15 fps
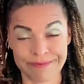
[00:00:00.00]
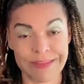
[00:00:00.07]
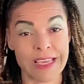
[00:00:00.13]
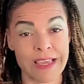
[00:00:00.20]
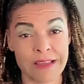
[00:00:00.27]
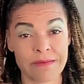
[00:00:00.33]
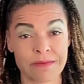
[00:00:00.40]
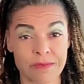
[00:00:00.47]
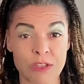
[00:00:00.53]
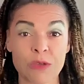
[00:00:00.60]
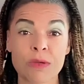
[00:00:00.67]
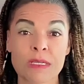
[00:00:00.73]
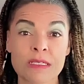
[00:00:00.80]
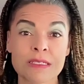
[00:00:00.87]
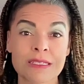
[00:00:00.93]
Yeah,
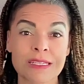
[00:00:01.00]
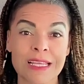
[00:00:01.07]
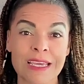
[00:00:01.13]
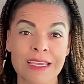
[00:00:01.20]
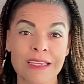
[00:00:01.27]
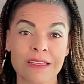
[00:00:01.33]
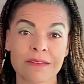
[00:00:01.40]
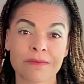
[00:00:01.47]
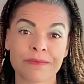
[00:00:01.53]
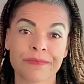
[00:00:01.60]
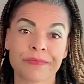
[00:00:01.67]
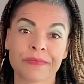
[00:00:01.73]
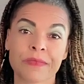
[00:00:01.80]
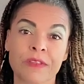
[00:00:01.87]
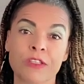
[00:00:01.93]
you can delay.
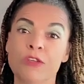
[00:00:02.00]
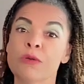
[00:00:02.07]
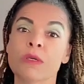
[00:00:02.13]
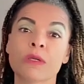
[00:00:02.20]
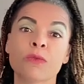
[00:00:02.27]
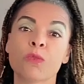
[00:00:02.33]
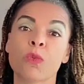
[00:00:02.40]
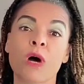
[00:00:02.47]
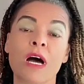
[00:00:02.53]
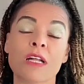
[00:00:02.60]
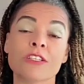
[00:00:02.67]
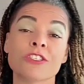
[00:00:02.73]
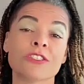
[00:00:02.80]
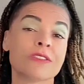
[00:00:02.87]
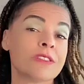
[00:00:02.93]
You can
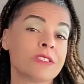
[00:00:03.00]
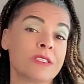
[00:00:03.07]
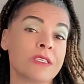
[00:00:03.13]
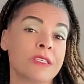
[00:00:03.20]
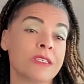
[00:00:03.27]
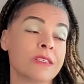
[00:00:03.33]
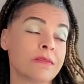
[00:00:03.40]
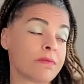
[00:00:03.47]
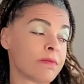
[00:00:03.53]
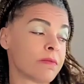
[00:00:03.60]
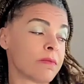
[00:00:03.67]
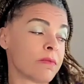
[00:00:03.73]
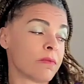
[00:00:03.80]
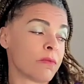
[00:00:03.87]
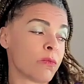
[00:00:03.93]
watch and see
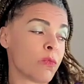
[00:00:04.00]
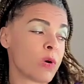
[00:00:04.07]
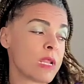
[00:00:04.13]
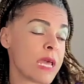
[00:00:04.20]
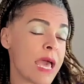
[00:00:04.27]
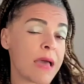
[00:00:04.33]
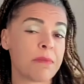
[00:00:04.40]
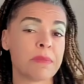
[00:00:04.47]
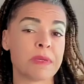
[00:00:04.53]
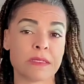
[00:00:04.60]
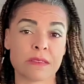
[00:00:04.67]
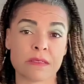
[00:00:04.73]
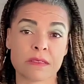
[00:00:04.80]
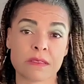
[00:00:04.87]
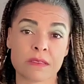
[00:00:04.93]
what
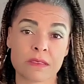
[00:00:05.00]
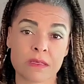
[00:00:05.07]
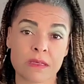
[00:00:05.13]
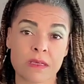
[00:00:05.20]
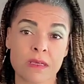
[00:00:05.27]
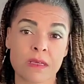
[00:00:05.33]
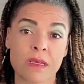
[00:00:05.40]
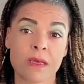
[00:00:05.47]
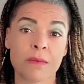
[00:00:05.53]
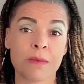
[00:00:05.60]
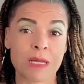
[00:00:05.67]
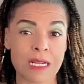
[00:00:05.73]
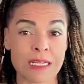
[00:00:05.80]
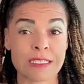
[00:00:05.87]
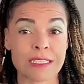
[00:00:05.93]
happens.
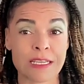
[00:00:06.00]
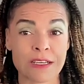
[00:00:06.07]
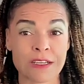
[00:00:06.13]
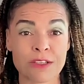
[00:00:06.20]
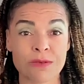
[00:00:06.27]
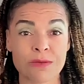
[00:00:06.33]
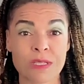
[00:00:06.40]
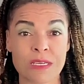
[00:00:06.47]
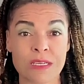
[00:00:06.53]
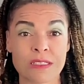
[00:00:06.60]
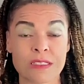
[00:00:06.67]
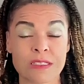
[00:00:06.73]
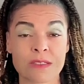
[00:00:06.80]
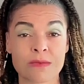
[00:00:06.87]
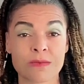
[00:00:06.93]
But I tell you
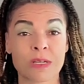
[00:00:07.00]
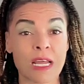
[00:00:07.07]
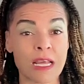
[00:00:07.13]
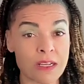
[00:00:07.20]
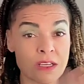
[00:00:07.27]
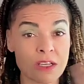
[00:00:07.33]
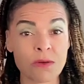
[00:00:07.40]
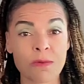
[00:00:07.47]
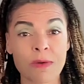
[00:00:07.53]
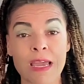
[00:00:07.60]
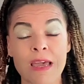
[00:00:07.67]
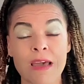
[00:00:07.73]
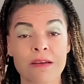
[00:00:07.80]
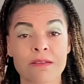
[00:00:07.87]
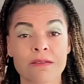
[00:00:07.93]
this, when I look
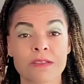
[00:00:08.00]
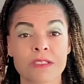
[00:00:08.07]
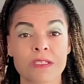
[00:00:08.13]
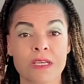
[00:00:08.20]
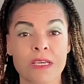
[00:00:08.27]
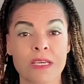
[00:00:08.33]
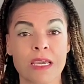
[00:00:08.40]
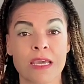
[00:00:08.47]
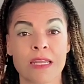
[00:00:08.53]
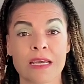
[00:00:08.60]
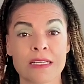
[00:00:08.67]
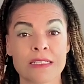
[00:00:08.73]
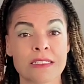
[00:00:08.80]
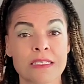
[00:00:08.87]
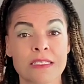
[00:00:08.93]
around and
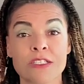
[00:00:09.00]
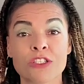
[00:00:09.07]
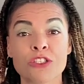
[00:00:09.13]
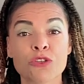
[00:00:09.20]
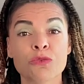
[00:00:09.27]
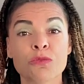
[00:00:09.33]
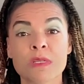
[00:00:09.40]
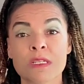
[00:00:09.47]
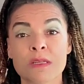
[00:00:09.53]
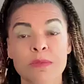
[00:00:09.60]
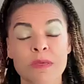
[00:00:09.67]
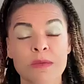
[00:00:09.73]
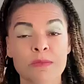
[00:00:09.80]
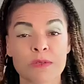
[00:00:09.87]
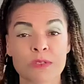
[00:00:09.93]
I see too many
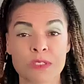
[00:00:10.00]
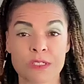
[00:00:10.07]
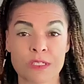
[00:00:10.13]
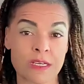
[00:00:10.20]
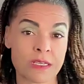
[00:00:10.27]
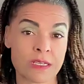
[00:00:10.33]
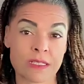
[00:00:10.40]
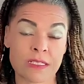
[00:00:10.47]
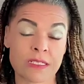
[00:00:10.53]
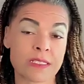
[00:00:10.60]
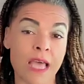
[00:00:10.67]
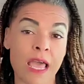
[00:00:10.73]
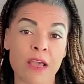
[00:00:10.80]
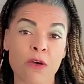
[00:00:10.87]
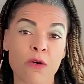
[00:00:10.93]
people stuck in the
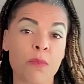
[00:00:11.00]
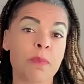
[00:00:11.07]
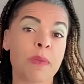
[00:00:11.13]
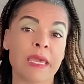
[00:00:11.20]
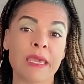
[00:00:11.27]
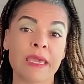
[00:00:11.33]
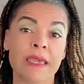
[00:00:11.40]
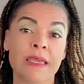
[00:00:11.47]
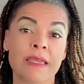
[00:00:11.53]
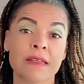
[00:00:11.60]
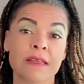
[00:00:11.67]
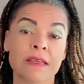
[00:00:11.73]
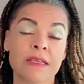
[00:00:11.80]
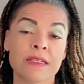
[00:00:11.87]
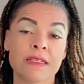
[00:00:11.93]
cycle of
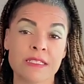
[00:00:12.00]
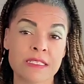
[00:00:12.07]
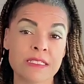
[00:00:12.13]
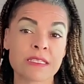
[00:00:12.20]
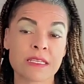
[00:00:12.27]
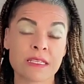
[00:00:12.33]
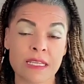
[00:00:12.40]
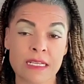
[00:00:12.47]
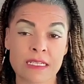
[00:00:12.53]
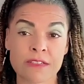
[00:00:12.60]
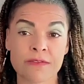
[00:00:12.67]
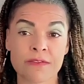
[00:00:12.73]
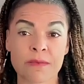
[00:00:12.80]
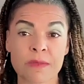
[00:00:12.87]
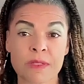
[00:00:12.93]
pain,
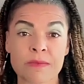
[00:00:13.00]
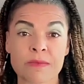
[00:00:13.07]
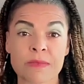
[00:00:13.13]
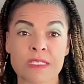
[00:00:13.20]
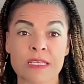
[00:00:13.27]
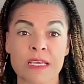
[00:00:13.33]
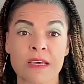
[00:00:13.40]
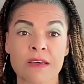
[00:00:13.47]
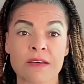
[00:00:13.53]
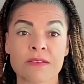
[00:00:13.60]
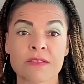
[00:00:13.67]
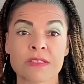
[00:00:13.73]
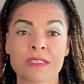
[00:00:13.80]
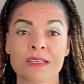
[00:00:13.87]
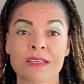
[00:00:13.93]
disconnected from
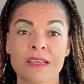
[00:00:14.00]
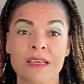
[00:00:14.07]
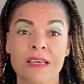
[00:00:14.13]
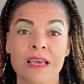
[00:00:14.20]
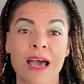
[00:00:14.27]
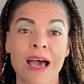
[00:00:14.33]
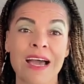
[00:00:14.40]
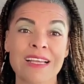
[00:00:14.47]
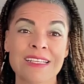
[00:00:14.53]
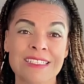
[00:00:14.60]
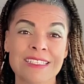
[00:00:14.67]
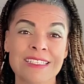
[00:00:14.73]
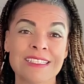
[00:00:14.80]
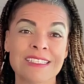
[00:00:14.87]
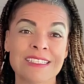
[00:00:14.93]
themselves, I
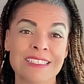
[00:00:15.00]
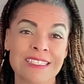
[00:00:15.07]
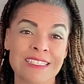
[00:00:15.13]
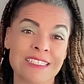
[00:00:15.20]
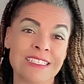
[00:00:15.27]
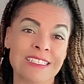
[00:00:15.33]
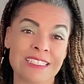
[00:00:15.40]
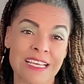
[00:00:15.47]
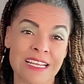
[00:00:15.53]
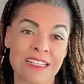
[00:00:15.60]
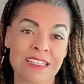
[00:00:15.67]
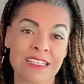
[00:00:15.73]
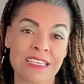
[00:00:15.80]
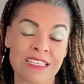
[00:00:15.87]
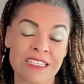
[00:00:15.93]
see disease
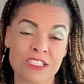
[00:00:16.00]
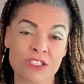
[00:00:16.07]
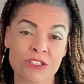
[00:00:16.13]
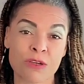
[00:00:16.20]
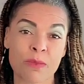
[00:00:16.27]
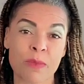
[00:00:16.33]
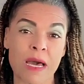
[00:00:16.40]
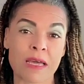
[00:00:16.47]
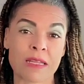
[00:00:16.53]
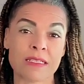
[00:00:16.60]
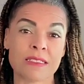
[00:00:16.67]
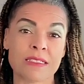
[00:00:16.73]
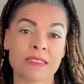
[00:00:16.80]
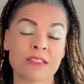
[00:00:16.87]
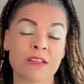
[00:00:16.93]
settling into their
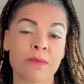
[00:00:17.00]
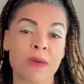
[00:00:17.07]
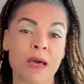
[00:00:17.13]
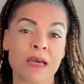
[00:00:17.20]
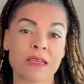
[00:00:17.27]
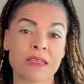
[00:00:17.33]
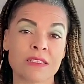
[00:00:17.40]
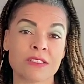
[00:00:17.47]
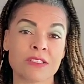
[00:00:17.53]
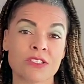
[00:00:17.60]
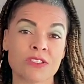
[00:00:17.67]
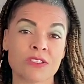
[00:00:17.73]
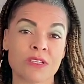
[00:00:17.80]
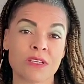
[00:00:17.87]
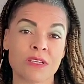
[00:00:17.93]
bodies and their
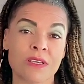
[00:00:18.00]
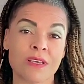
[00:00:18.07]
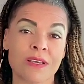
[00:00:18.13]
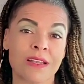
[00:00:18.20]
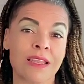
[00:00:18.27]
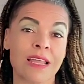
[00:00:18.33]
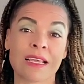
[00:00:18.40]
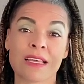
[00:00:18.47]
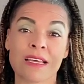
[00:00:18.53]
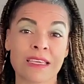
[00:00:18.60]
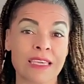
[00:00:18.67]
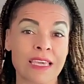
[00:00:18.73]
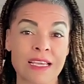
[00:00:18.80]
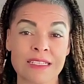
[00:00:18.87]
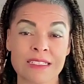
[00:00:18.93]
minds like a
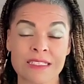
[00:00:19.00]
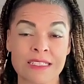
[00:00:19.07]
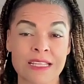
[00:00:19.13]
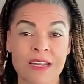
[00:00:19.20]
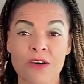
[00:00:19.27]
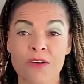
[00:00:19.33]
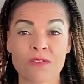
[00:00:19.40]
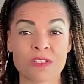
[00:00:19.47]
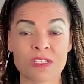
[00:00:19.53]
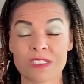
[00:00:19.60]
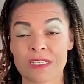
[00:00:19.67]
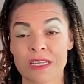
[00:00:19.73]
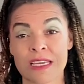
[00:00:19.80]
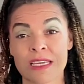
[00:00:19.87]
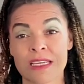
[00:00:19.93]
guest that
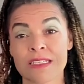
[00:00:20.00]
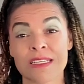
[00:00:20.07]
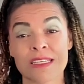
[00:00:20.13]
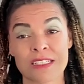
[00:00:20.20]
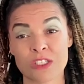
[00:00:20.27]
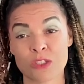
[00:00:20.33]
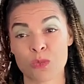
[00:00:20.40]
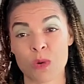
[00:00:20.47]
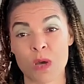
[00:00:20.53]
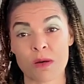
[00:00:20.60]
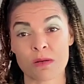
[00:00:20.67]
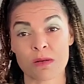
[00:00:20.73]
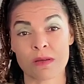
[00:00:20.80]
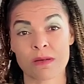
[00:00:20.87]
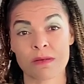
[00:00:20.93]
overstayed its
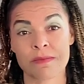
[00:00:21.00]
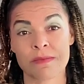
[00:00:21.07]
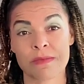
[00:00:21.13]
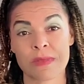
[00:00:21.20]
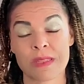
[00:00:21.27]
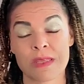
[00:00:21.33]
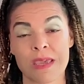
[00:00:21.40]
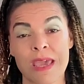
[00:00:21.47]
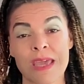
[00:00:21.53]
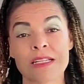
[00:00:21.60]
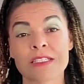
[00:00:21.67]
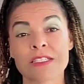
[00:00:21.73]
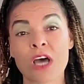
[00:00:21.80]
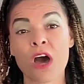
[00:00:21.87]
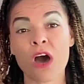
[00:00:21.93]
welcome. And
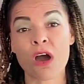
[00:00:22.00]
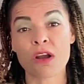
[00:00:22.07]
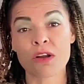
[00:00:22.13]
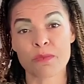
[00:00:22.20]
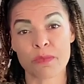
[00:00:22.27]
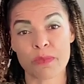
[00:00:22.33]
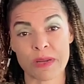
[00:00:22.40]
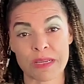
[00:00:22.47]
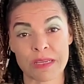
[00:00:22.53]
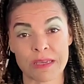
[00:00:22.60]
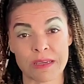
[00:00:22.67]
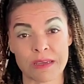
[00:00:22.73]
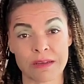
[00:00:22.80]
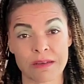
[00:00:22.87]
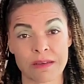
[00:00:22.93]
it's
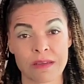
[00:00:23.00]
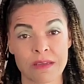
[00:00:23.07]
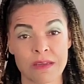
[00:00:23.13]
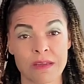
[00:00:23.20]
heartbreaking.